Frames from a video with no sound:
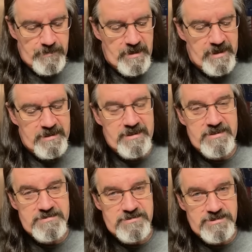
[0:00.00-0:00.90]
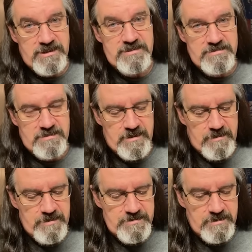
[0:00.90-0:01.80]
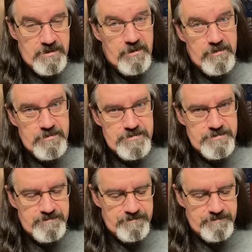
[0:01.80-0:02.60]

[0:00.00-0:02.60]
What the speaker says: A lot of he's, she's in there, isn't it? Hers.